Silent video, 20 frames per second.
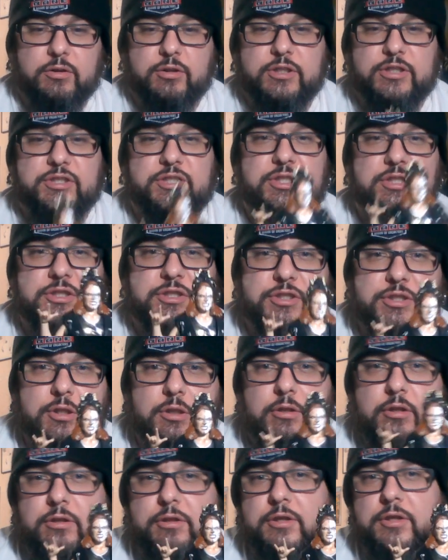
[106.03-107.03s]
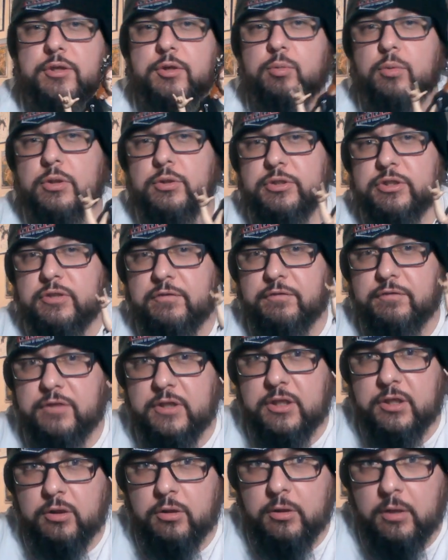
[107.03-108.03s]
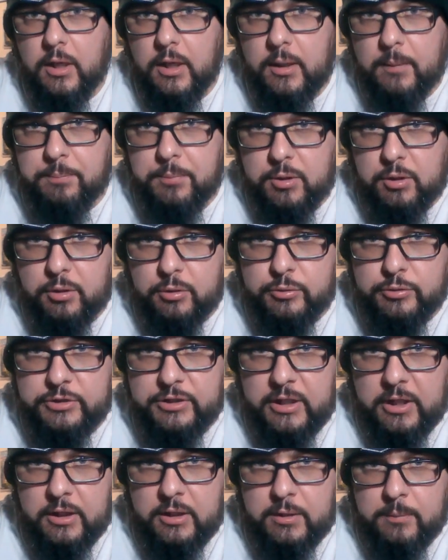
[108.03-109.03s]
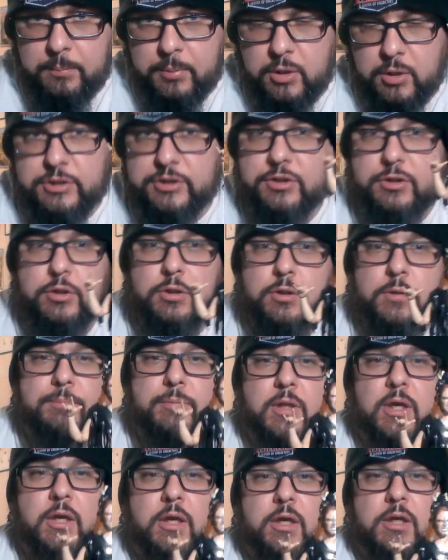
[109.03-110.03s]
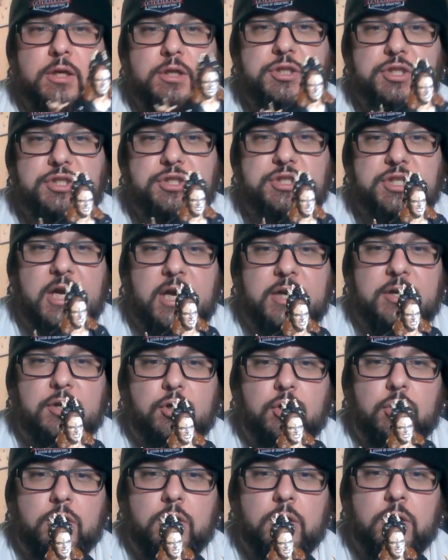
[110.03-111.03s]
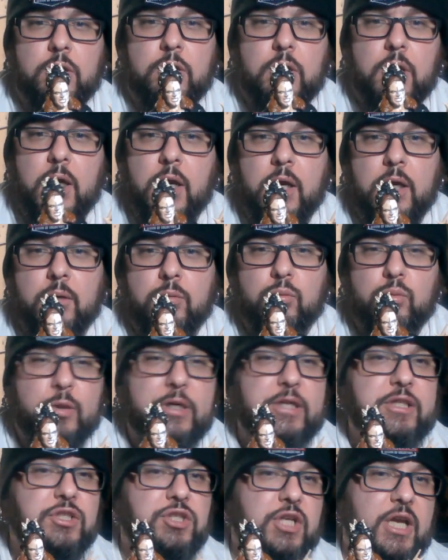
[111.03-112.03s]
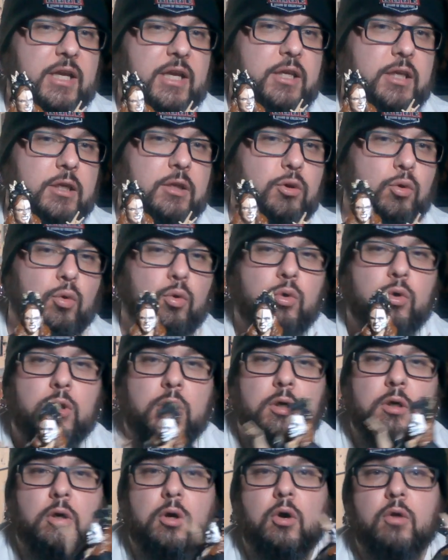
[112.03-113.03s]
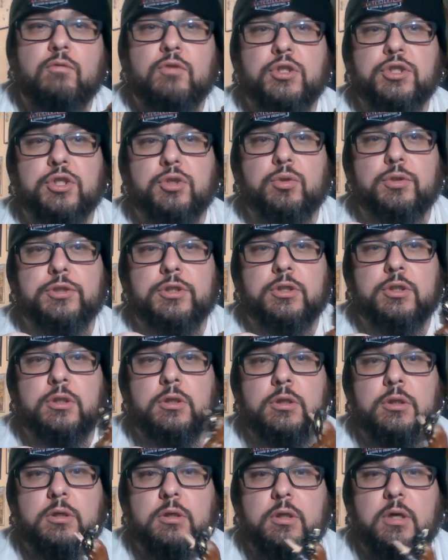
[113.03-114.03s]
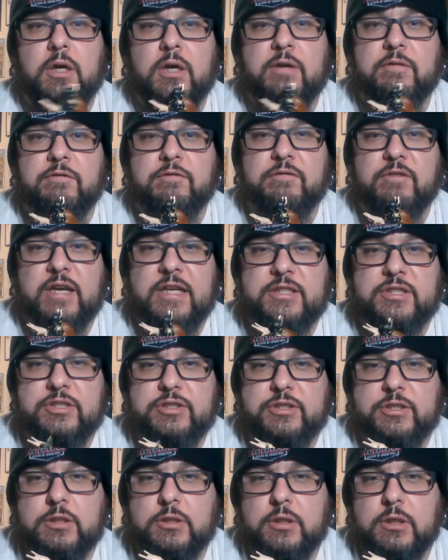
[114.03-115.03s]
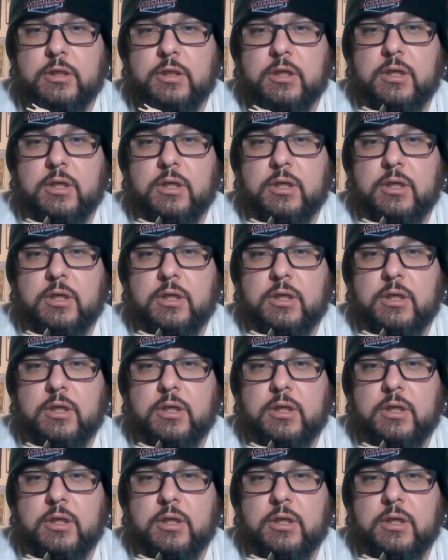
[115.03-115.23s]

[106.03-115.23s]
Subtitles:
this is the Thunder Rosa figure up close and personal. She's got her ring jacket or over-shoulder vest.